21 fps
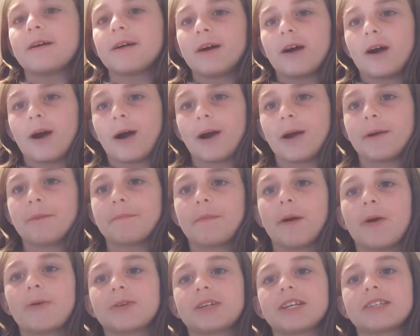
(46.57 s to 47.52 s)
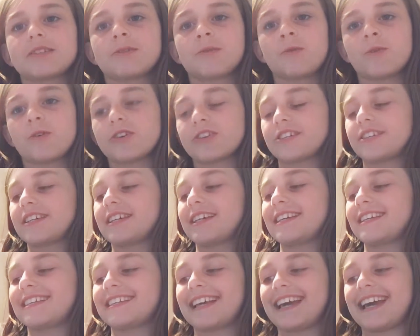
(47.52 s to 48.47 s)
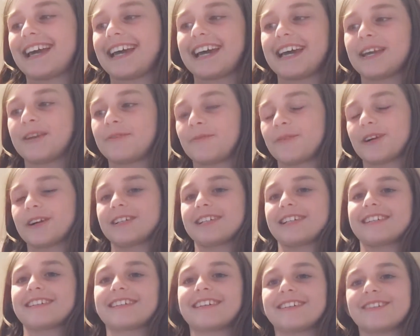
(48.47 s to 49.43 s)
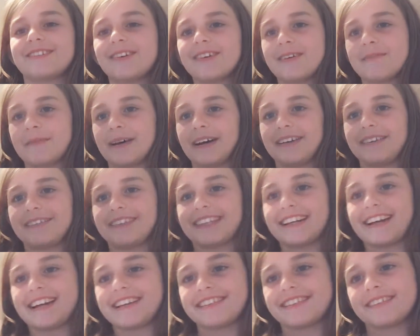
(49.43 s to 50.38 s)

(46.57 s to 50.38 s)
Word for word: our ponies and horses, and we're just gonna talk about it with you guys.